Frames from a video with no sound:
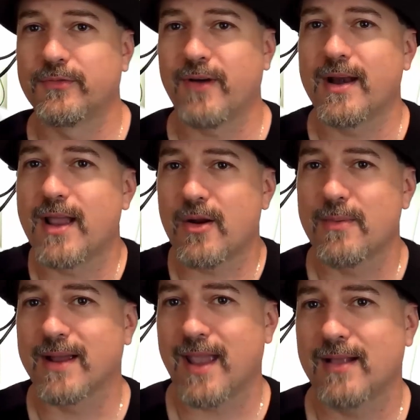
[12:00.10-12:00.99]
finding out
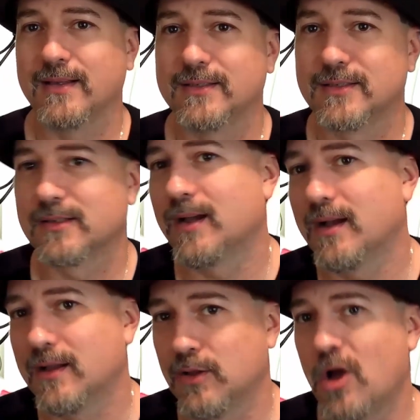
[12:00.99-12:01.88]
about Callie's
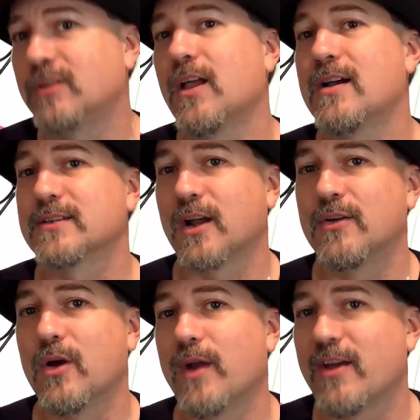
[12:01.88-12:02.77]
long-lost,
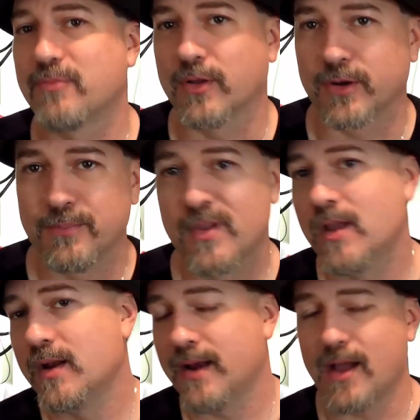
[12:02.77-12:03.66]
unknown half-brother.
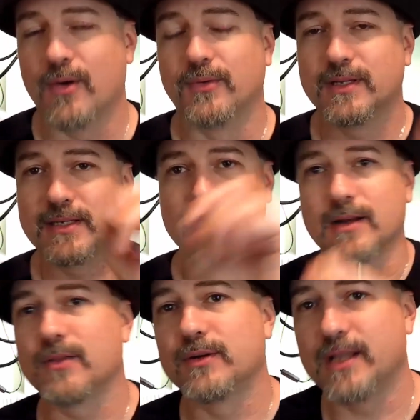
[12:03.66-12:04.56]
Now, this is
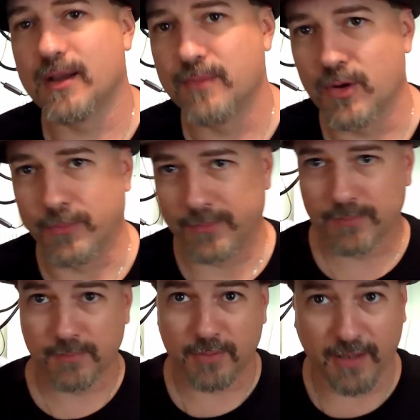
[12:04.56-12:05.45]
another DM note.
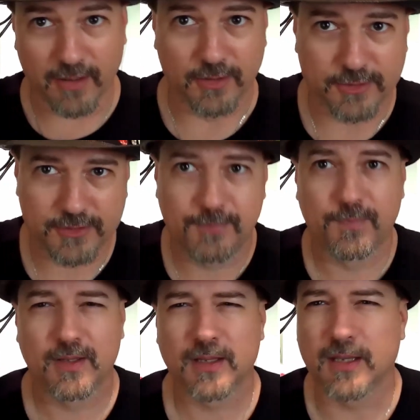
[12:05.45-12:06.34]
Players,
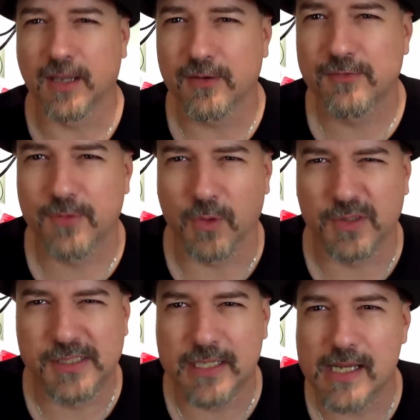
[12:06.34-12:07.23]
give your
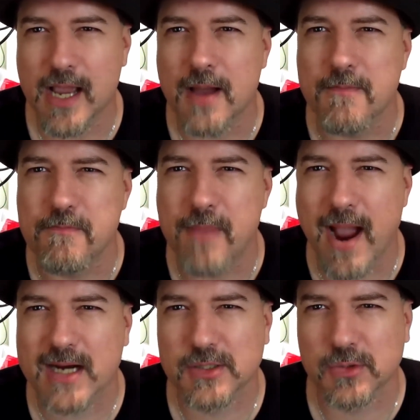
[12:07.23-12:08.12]
DM
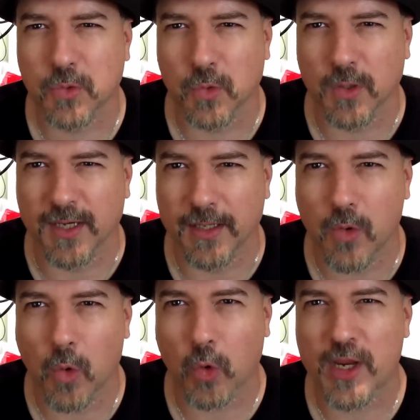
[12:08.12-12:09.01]
backstory,
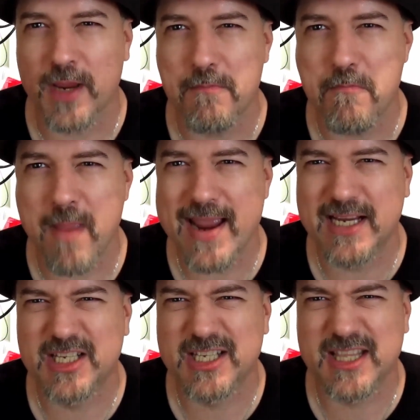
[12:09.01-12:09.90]
or he
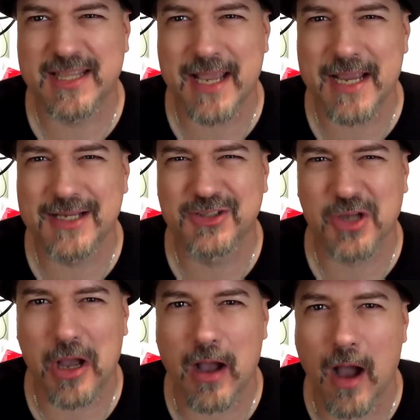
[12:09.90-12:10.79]
makes
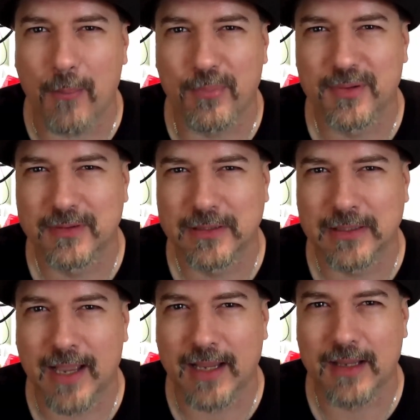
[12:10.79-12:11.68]
things up,
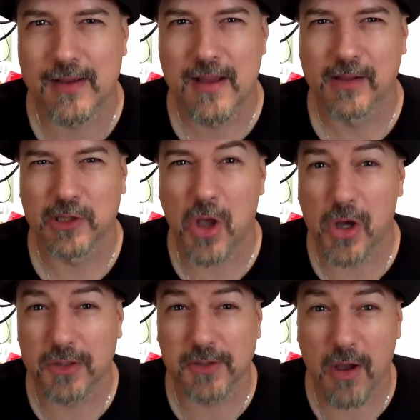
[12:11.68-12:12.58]
like
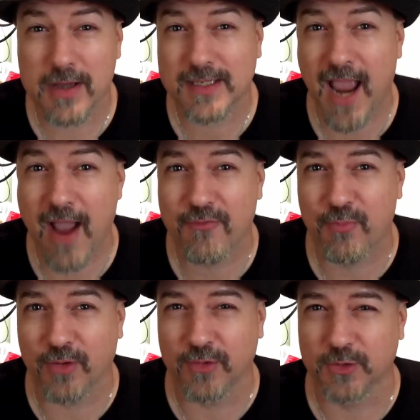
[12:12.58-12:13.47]
long-lost
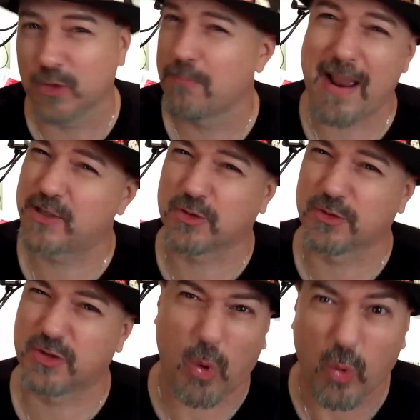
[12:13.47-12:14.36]
half-brothers with
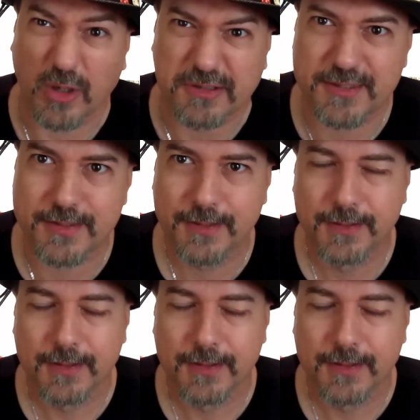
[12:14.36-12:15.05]
magical swords.